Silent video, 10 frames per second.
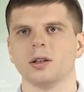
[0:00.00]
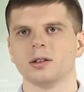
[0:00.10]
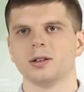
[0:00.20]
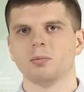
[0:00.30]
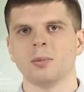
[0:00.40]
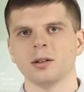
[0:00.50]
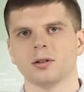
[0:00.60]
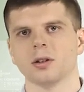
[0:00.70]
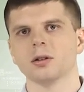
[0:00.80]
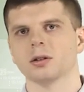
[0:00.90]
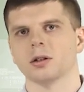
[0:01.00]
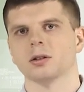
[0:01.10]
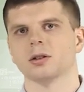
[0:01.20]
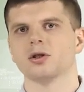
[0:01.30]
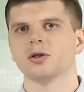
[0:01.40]
in the matrix
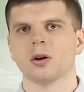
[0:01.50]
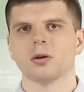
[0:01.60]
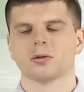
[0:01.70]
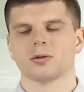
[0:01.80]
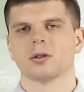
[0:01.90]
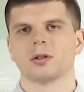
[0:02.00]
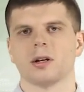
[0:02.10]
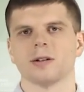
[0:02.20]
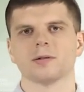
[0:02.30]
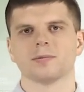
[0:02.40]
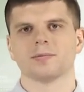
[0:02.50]
as it's shown on the slide.